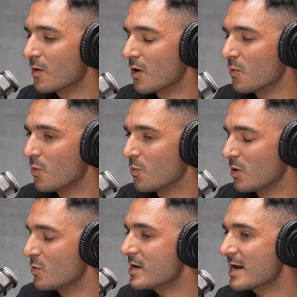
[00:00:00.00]

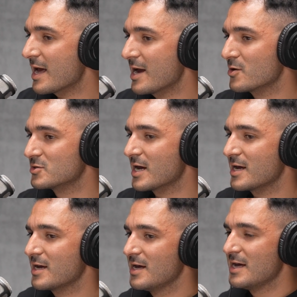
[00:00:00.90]
when we get haters,
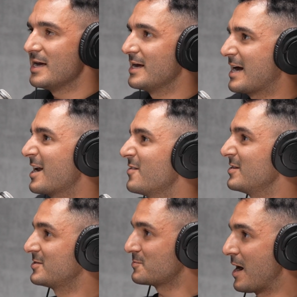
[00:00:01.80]
it kind of
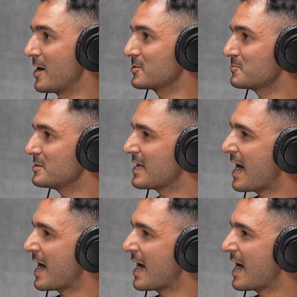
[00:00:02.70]
inspires me.